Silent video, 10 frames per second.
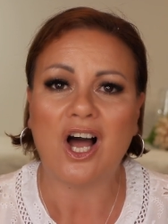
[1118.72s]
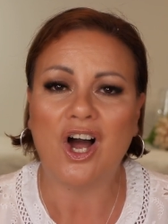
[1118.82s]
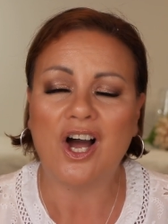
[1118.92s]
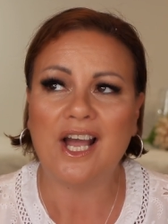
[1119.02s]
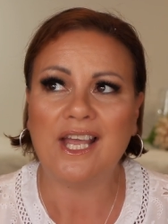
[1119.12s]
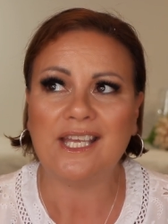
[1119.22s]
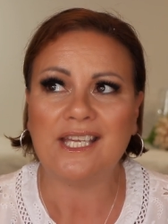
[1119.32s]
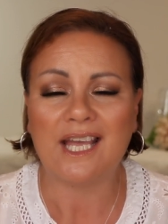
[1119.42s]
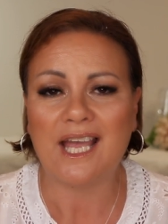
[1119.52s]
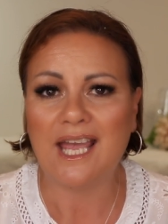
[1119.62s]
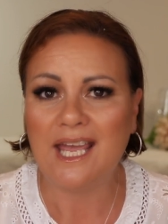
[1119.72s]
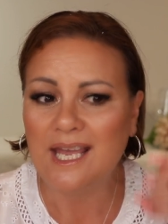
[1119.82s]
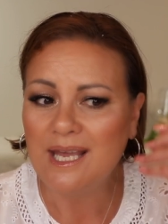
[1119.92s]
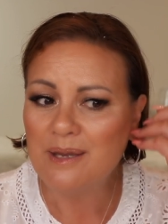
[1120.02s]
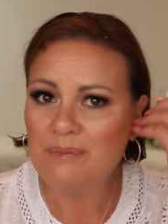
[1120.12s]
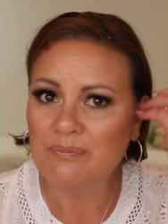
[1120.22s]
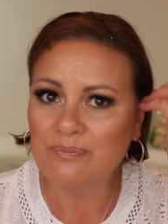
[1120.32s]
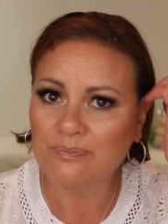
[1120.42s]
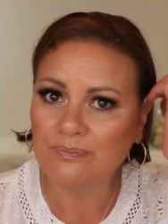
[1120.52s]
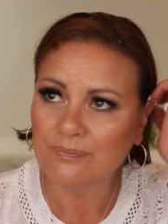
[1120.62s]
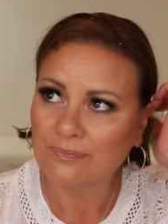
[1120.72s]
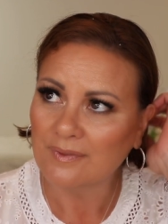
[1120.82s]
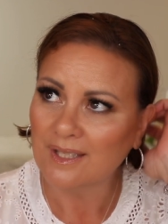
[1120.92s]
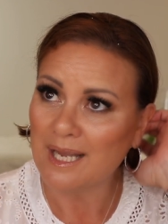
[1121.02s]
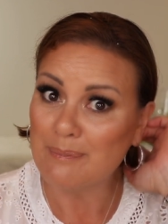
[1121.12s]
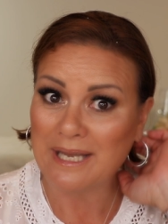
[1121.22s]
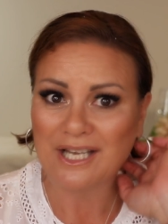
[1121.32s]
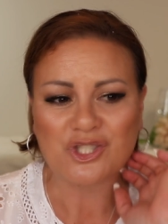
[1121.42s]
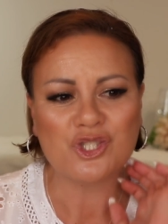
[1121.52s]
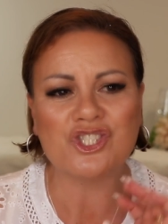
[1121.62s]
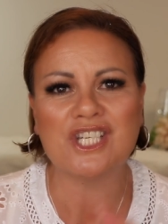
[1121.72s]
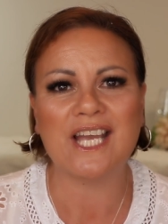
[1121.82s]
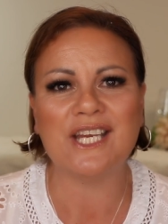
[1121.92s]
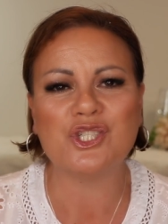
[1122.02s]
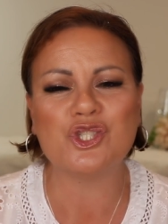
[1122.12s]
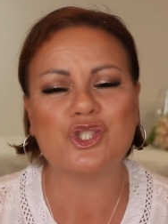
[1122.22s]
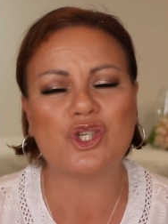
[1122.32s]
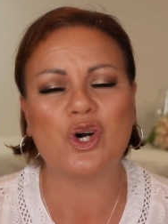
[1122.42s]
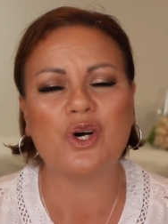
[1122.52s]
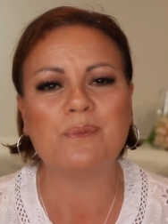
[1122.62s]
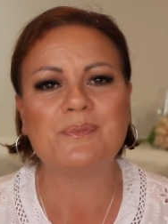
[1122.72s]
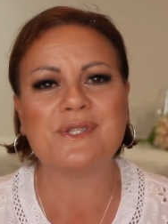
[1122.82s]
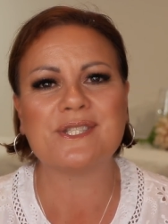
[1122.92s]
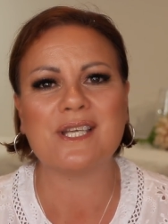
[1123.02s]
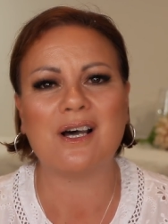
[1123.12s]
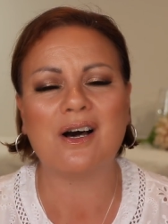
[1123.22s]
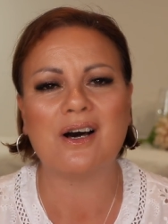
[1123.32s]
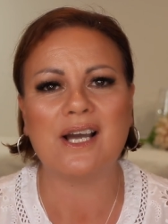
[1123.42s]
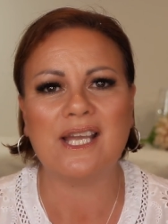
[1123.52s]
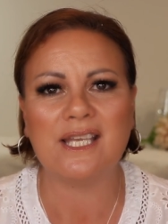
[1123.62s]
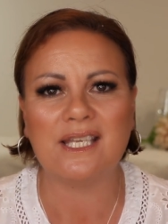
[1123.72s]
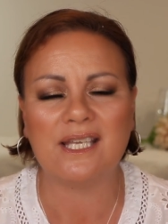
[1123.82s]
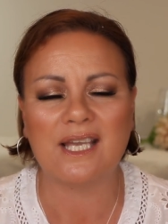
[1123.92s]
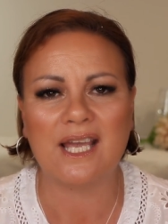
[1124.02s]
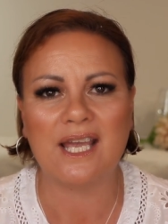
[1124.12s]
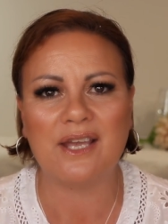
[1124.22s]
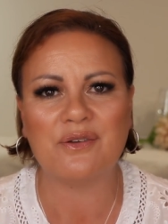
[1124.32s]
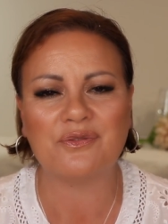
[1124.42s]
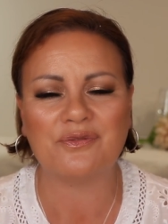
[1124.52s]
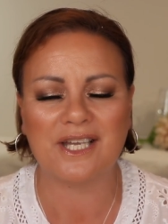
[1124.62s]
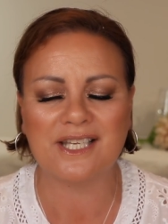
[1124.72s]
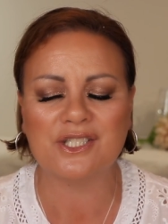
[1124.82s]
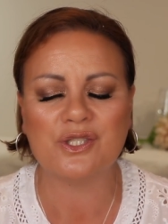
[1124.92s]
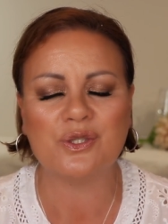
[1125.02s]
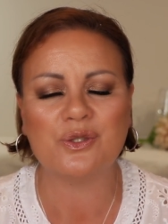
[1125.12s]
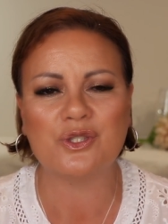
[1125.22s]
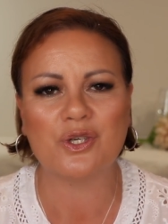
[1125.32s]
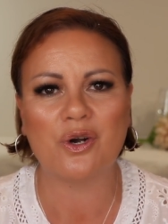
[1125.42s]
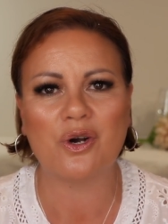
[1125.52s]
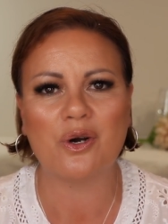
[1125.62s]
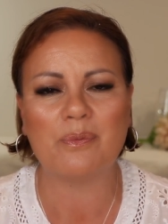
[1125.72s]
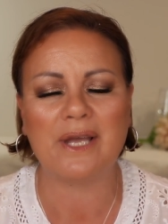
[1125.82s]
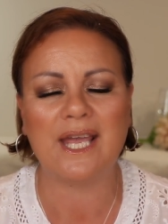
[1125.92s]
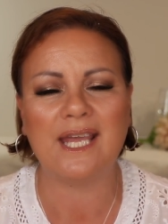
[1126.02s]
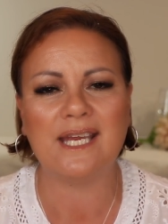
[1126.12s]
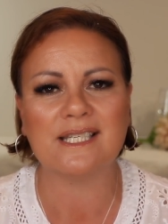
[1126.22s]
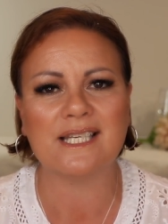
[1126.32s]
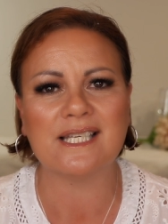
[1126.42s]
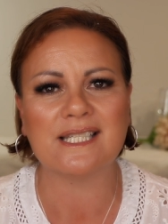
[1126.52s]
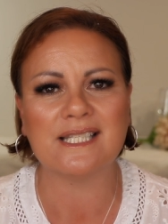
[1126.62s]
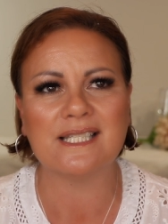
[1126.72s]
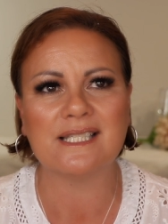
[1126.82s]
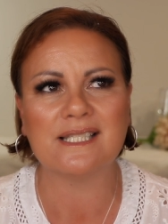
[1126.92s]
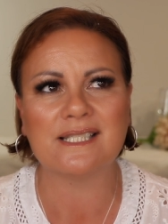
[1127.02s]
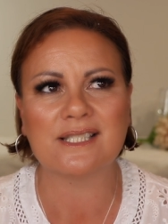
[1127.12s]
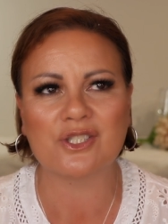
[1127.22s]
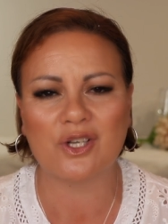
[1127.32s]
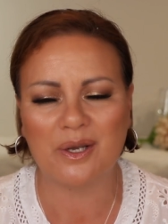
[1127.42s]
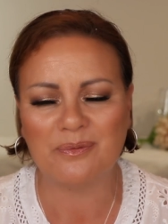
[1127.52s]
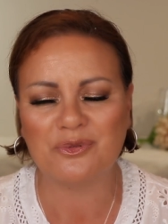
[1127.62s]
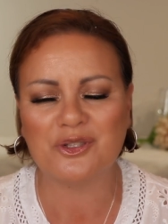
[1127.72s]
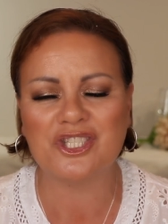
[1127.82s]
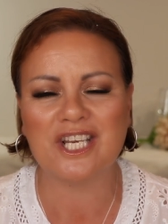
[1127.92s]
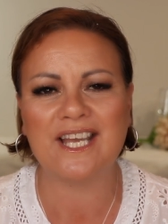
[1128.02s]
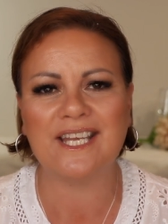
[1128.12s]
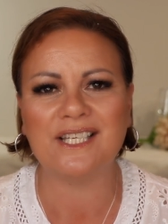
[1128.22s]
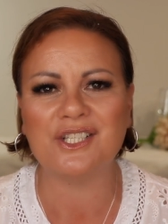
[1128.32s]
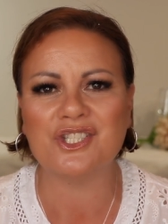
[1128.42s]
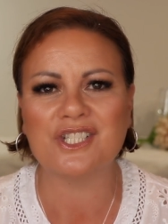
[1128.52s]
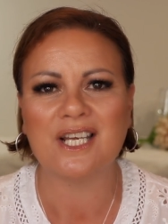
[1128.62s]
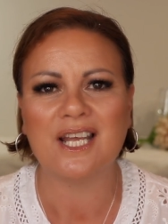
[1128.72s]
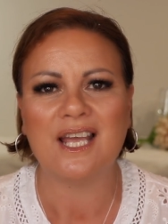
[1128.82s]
I am about to change jobs. I have found a new job and it is time for a change,